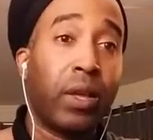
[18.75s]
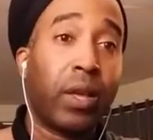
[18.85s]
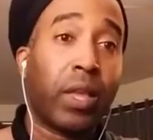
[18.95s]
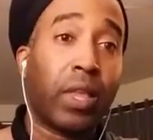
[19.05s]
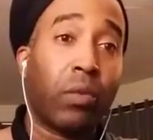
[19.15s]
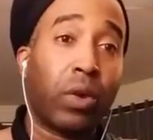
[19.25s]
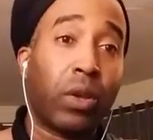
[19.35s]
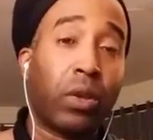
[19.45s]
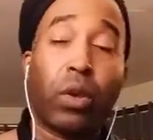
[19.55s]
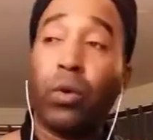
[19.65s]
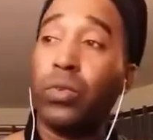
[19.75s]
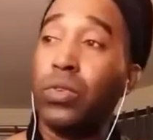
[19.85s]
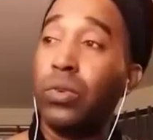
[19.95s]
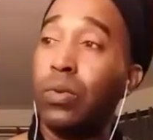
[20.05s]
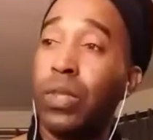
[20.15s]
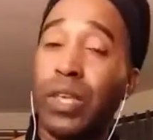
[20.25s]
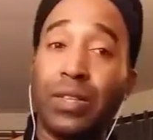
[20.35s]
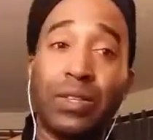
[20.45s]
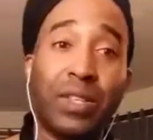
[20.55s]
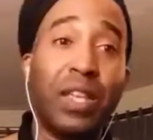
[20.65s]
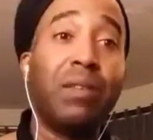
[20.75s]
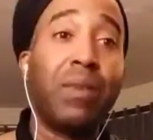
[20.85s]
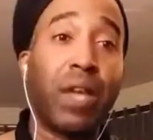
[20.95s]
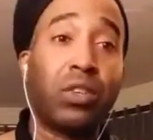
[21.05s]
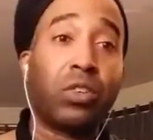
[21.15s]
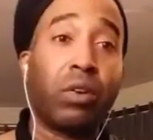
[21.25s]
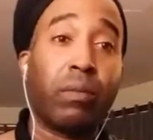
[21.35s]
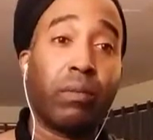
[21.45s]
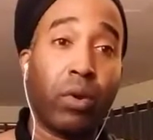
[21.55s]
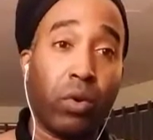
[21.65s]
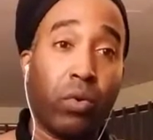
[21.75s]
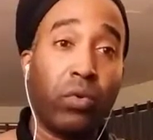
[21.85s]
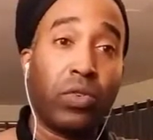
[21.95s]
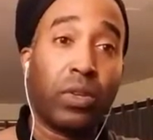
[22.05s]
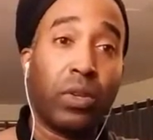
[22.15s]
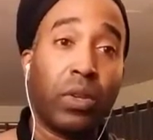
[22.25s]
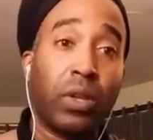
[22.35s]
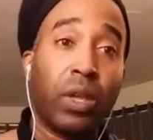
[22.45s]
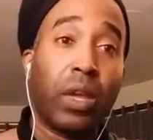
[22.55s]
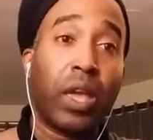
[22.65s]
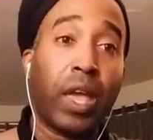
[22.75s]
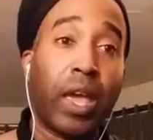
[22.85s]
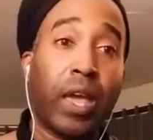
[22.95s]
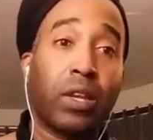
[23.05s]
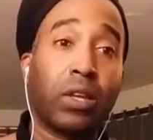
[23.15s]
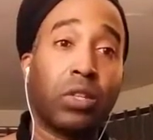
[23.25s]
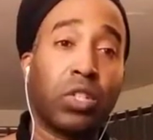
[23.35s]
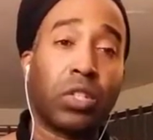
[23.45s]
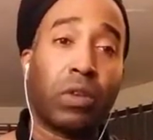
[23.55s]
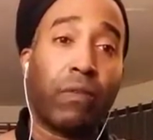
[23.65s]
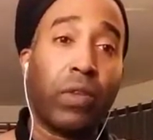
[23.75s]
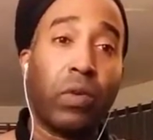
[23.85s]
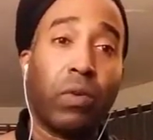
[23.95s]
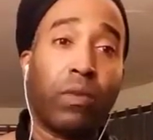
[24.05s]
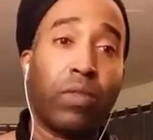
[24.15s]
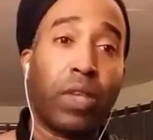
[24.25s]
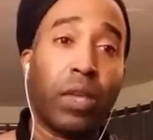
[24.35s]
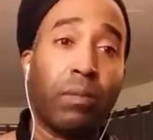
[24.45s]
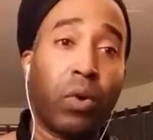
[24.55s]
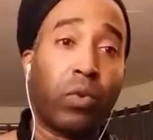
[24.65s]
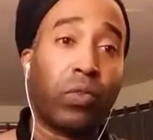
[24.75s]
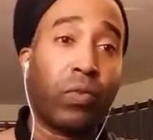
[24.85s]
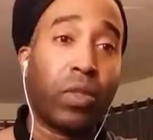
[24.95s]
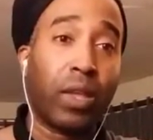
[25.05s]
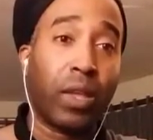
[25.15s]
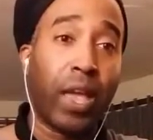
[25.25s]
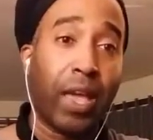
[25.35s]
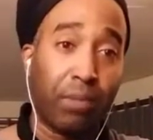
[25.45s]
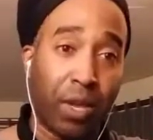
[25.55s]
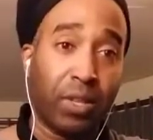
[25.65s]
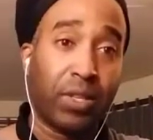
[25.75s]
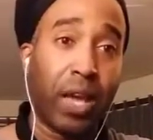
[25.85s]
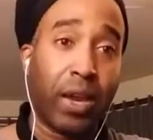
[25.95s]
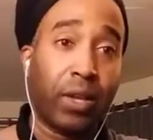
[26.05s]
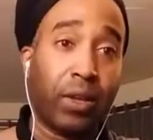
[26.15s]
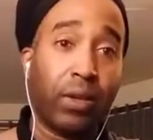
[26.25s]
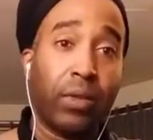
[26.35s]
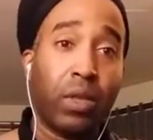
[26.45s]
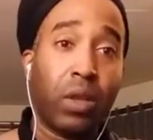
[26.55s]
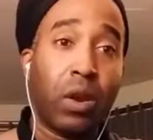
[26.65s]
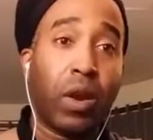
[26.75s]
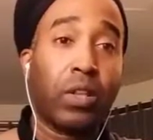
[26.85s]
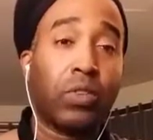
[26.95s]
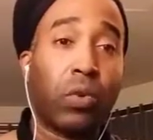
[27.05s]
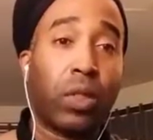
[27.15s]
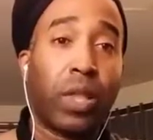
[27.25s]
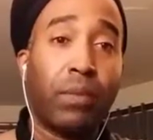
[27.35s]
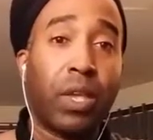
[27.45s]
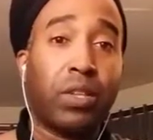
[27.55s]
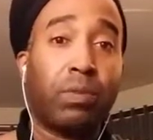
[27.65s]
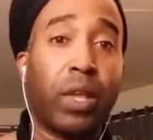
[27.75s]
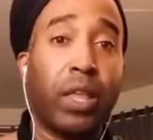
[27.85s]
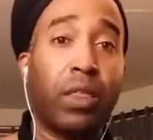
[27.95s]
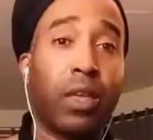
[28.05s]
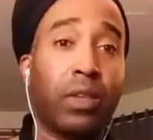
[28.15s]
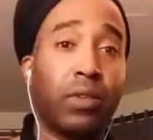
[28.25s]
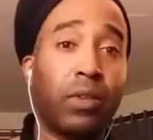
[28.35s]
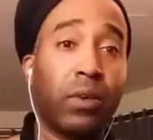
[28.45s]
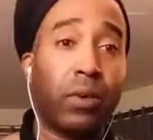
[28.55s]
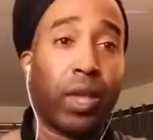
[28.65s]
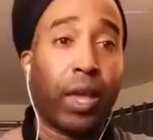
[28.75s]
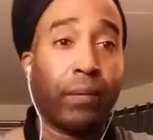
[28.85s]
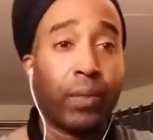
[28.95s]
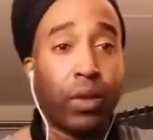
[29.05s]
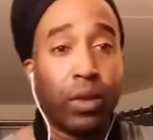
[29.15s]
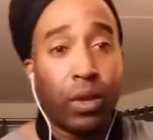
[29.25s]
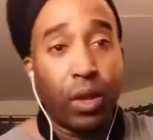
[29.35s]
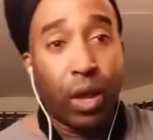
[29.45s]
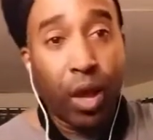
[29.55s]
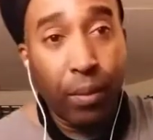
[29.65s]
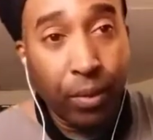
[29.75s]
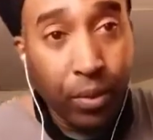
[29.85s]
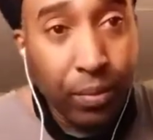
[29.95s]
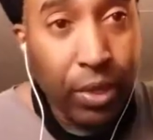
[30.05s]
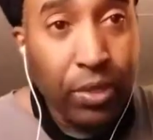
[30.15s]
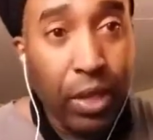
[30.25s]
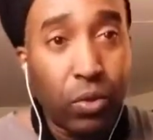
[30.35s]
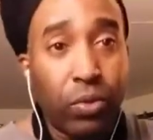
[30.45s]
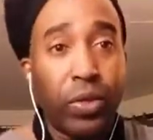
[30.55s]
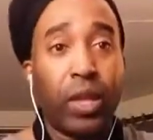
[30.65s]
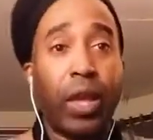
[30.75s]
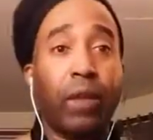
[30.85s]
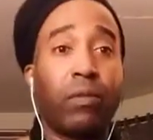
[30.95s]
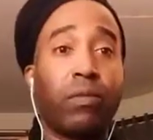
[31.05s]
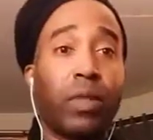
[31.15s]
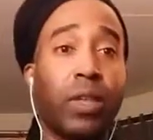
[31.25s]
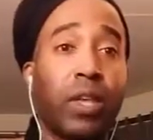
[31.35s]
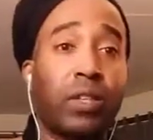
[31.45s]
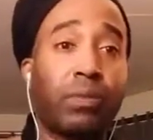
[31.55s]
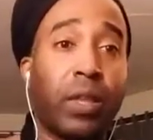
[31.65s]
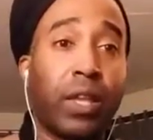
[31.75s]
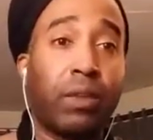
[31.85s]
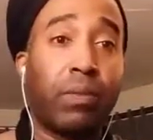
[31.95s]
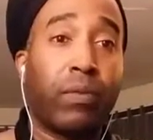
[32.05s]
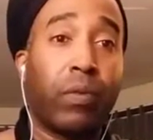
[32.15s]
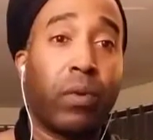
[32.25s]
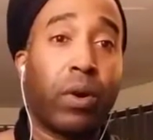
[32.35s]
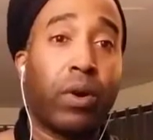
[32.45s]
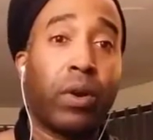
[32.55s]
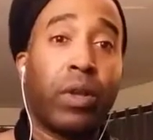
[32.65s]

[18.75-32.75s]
And then we're going to go to the C major modes and just a few of the modes for the A pentatonic. All right, so let me explain this, okay? Because I don't think I really explained it before.